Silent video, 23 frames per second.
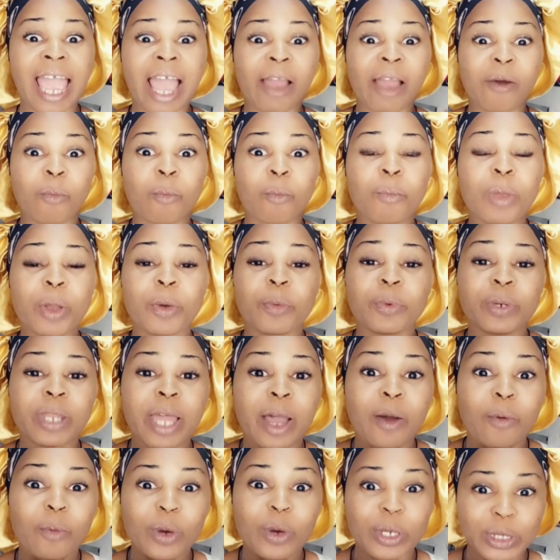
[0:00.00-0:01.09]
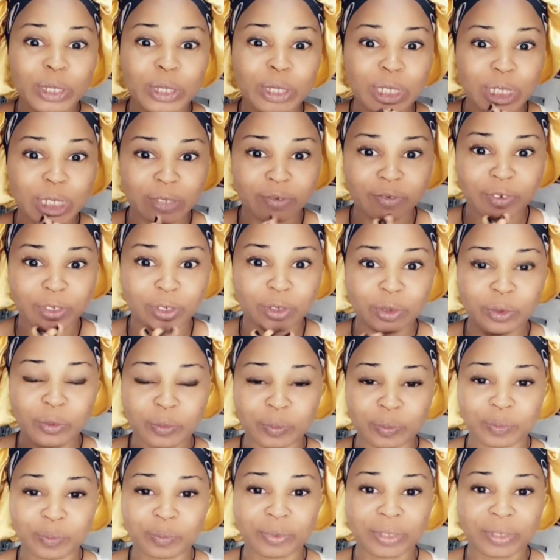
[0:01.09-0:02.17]
knowing quite well that
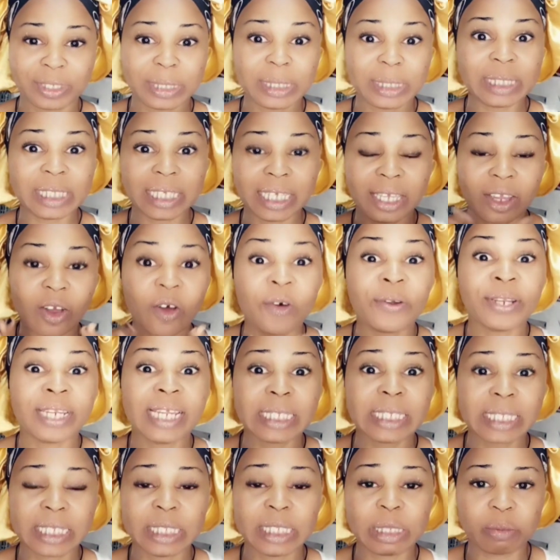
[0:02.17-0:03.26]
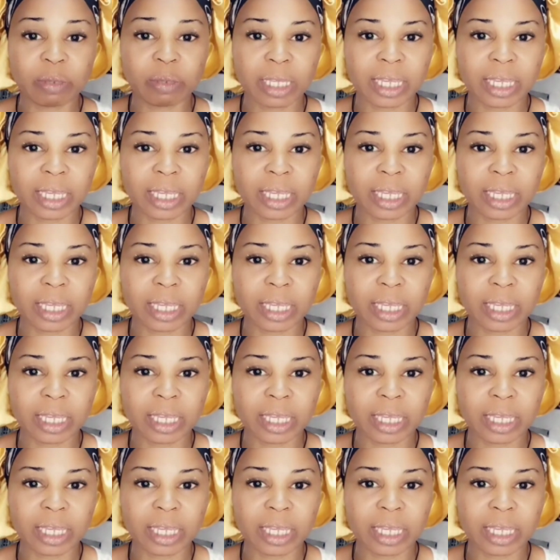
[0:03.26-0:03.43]
it doesn't work any longer.